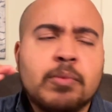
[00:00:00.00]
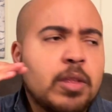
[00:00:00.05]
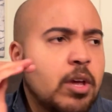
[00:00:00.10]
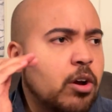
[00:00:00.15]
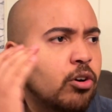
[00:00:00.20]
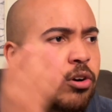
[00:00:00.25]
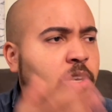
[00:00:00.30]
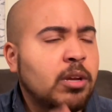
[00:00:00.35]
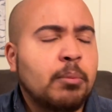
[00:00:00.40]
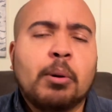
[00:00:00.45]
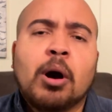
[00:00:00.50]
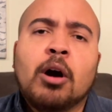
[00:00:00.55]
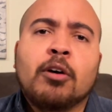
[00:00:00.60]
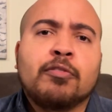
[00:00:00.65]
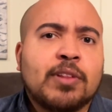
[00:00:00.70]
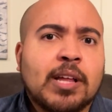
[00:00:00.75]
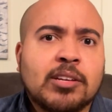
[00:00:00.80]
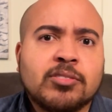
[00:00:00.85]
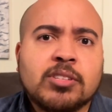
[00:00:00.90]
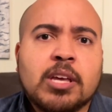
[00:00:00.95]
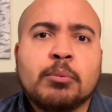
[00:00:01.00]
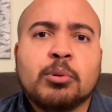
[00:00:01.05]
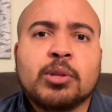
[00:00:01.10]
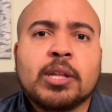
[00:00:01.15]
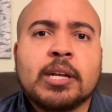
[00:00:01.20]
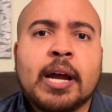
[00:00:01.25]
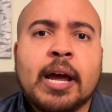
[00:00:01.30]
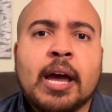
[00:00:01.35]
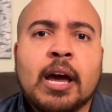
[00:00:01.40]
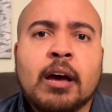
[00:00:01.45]
Ernie Ball flex cable that
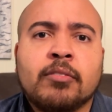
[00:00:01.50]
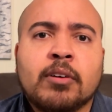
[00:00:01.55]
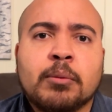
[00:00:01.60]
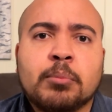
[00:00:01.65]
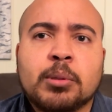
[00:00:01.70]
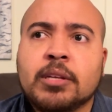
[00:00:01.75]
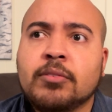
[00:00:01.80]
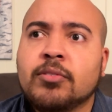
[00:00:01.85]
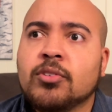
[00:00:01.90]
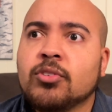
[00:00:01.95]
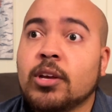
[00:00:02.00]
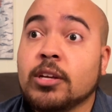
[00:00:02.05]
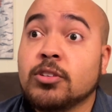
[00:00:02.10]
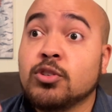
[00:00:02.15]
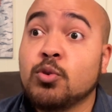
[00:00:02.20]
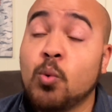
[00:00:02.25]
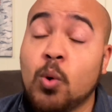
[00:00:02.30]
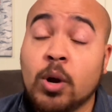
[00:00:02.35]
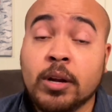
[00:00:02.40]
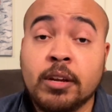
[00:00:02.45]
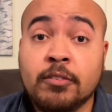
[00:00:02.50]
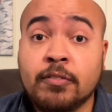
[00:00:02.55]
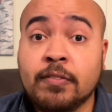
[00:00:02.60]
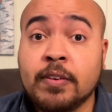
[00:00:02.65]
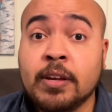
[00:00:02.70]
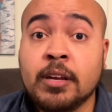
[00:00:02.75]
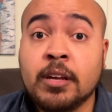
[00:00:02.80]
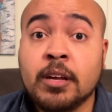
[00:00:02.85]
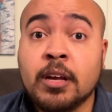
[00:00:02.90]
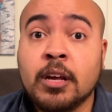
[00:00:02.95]
I have, I believe, is like 20
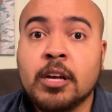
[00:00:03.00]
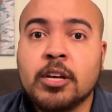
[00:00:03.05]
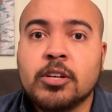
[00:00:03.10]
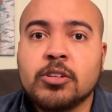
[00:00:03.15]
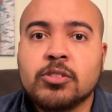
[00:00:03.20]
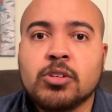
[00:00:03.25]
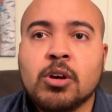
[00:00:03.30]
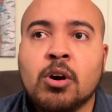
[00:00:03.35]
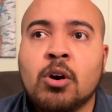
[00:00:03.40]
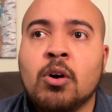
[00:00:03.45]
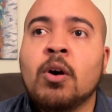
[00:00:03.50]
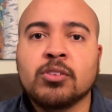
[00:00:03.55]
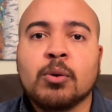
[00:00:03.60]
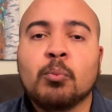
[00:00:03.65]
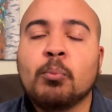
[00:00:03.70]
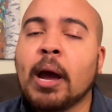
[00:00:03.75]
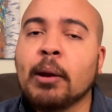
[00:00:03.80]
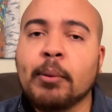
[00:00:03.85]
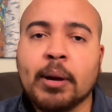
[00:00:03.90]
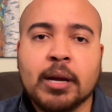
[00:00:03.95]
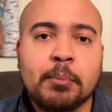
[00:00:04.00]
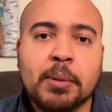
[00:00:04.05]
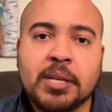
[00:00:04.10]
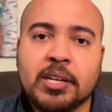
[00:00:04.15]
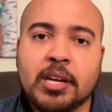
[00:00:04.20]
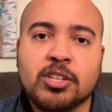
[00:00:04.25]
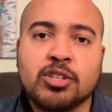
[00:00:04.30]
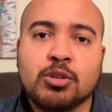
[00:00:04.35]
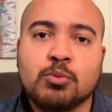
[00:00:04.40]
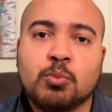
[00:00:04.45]
feet. So my
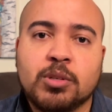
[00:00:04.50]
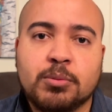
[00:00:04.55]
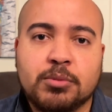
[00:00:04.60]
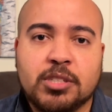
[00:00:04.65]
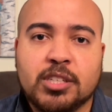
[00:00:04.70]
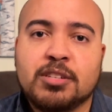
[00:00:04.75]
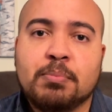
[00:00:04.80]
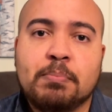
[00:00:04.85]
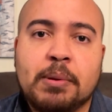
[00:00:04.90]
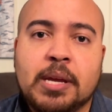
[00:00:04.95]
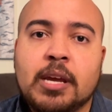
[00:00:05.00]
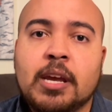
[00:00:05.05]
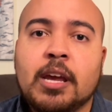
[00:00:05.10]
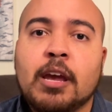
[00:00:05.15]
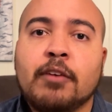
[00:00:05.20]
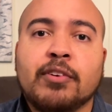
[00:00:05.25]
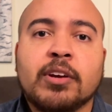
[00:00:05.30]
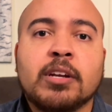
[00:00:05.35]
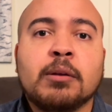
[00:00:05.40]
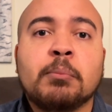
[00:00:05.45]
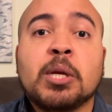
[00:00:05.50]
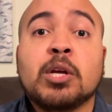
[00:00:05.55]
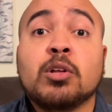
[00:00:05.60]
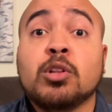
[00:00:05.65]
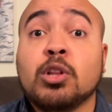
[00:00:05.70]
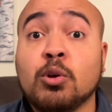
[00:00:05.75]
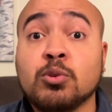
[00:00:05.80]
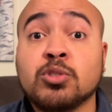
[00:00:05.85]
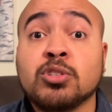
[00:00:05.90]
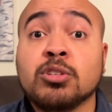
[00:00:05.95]
recommendation would just be, if you're going to be
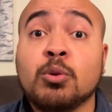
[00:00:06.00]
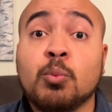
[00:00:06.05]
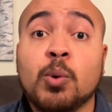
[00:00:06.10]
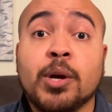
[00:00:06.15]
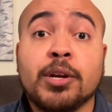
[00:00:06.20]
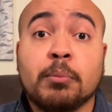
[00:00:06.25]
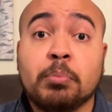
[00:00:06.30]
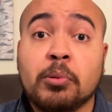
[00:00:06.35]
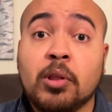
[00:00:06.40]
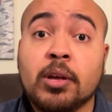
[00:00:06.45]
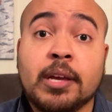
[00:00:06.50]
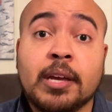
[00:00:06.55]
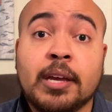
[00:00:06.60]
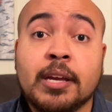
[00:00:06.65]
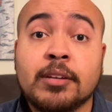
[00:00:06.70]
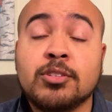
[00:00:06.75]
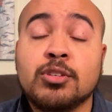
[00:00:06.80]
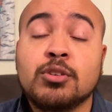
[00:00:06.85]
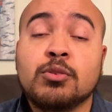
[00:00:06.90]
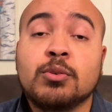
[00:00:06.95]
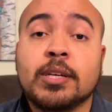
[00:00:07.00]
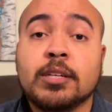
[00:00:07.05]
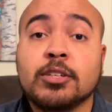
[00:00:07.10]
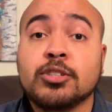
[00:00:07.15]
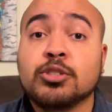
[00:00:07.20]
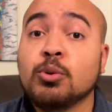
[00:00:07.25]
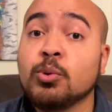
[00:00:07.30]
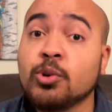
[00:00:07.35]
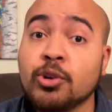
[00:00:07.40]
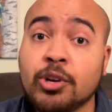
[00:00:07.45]
closer to what you're plugging into, get a
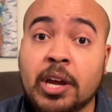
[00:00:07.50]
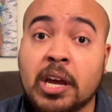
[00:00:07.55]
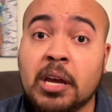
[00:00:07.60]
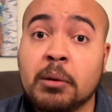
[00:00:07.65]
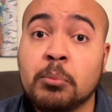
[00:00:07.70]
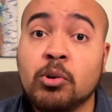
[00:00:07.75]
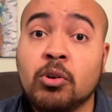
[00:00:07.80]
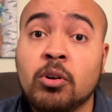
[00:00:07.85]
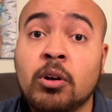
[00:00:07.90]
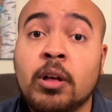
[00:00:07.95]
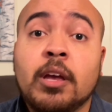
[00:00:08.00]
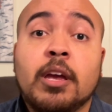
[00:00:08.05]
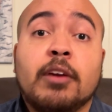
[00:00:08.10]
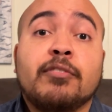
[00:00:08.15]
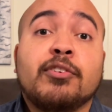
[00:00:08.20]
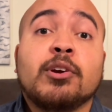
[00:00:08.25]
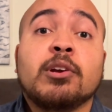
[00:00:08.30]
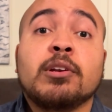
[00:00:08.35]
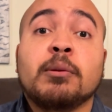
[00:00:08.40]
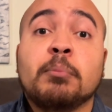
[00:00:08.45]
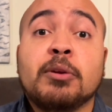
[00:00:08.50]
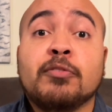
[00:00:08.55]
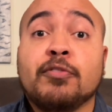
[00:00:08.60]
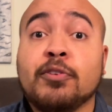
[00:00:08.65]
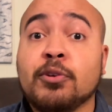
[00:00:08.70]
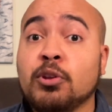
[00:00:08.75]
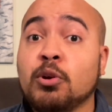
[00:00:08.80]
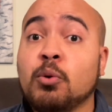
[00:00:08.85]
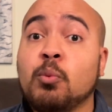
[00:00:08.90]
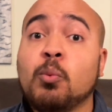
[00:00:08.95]
shorter cable. If you're going to be
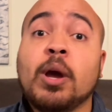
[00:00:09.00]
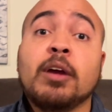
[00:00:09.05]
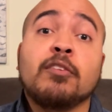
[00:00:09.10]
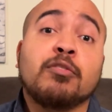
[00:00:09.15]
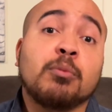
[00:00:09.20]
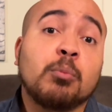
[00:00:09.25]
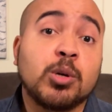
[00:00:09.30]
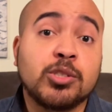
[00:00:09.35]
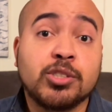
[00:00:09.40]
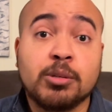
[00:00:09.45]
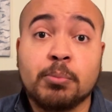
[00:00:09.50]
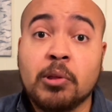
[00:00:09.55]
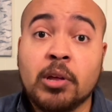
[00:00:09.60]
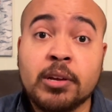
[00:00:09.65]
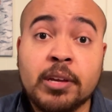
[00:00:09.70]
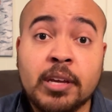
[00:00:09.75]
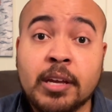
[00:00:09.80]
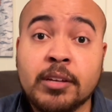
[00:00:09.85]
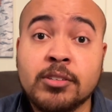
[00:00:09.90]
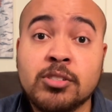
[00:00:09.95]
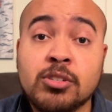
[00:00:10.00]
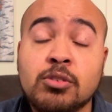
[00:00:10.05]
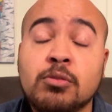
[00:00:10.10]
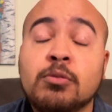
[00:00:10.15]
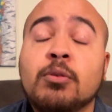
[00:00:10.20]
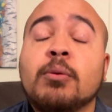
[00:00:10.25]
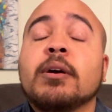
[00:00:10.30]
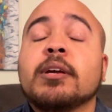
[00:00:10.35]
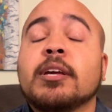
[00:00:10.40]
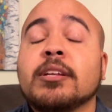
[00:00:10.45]
further away from what you're plugging
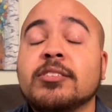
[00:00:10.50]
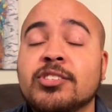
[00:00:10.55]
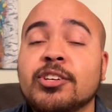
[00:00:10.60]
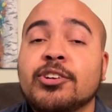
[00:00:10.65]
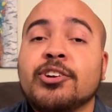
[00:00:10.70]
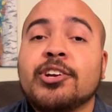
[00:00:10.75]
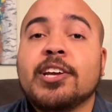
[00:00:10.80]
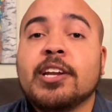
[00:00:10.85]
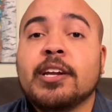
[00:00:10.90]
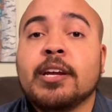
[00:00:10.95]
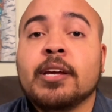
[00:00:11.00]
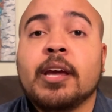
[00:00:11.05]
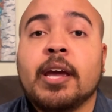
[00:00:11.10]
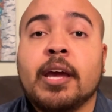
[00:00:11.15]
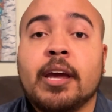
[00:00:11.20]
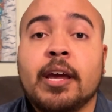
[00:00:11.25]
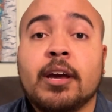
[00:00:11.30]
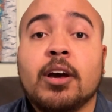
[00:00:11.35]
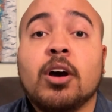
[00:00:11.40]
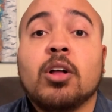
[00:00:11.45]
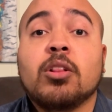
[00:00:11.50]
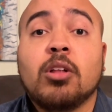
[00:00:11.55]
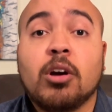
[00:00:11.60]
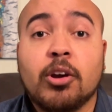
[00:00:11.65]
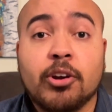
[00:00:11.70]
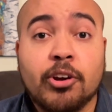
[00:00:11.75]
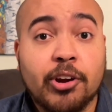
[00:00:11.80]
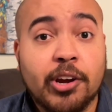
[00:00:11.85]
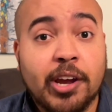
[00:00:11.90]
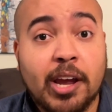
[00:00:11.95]
into, consider getting a
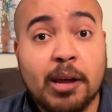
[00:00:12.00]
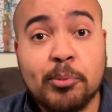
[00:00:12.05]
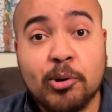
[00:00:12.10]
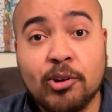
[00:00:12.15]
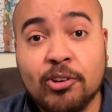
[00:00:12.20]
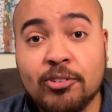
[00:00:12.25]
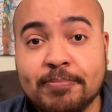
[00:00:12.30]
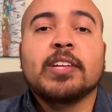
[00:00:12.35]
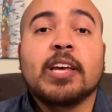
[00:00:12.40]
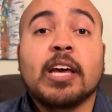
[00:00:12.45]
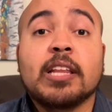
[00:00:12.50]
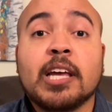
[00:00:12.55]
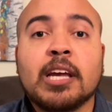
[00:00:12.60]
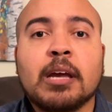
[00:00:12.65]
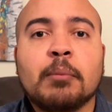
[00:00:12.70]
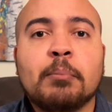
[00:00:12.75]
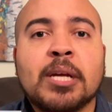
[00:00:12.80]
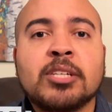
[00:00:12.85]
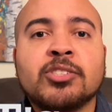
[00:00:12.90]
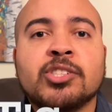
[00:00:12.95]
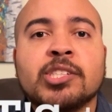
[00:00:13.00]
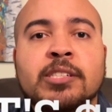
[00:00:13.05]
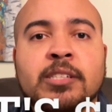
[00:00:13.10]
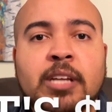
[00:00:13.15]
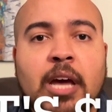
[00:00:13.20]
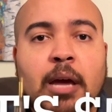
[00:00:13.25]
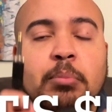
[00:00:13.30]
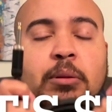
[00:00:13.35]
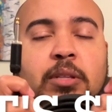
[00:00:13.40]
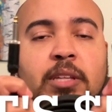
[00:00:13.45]
longer cable. And like I mentioned,
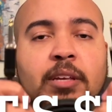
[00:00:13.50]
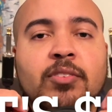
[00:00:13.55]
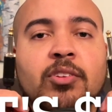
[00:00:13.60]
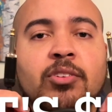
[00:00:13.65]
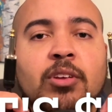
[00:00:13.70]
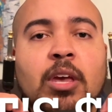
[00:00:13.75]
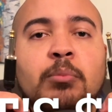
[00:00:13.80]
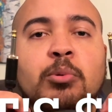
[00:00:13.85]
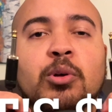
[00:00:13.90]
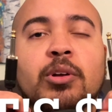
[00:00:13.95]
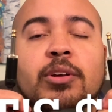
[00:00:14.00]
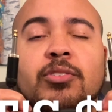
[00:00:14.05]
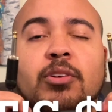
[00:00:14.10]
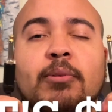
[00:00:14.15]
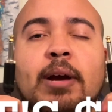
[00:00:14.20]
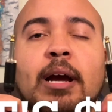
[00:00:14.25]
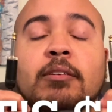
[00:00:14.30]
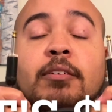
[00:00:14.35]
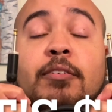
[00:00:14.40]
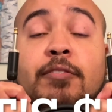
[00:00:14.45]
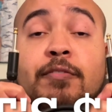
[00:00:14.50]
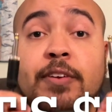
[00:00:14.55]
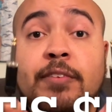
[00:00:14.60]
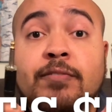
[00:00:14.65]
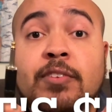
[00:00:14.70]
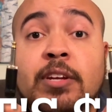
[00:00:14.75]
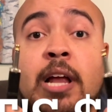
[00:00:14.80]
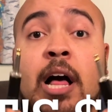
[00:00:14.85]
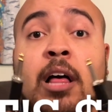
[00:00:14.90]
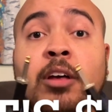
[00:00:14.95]
I believe this cable is around
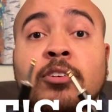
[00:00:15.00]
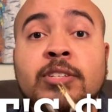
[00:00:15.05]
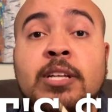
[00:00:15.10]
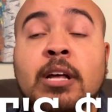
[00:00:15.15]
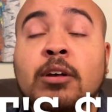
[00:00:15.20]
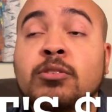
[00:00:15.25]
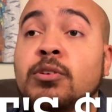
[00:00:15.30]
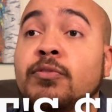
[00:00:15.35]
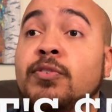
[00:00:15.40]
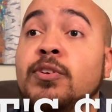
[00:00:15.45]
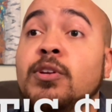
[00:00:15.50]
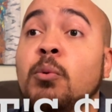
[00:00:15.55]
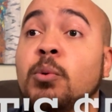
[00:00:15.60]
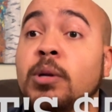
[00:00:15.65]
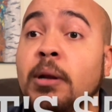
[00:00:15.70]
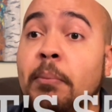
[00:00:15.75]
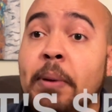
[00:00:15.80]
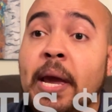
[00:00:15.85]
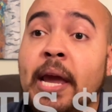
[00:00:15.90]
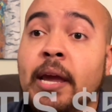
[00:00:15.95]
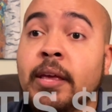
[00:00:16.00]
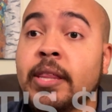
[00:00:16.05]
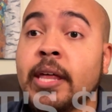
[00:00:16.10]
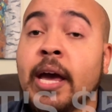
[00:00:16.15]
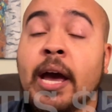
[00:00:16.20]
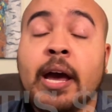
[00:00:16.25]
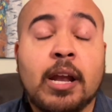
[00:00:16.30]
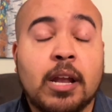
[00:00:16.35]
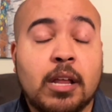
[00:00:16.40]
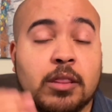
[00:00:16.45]
$50 now. So if you don't want to pay
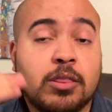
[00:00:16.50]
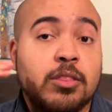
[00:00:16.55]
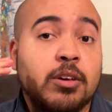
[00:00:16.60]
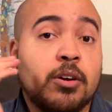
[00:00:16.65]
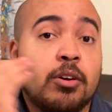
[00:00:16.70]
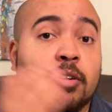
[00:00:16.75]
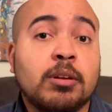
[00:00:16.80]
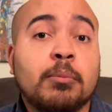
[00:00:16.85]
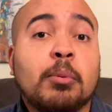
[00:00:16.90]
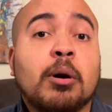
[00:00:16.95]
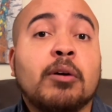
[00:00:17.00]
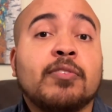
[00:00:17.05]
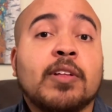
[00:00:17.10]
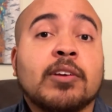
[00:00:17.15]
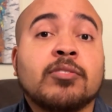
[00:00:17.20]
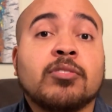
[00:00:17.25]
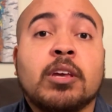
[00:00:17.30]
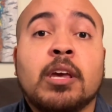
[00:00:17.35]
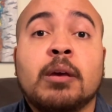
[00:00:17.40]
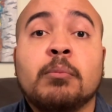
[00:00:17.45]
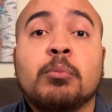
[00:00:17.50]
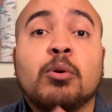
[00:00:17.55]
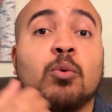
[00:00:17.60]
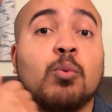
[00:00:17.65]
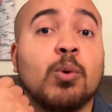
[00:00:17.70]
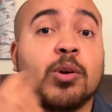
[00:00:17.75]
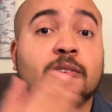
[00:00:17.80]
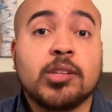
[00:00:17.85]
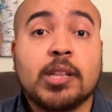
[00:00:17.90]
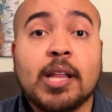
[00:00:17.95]
that, the Ernie Ball Flex cable
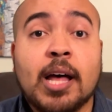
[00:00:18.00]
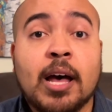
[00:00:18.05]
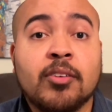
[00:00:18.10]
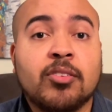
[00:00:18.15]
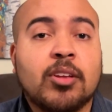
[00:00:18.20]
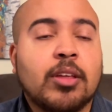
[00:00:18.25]
was less.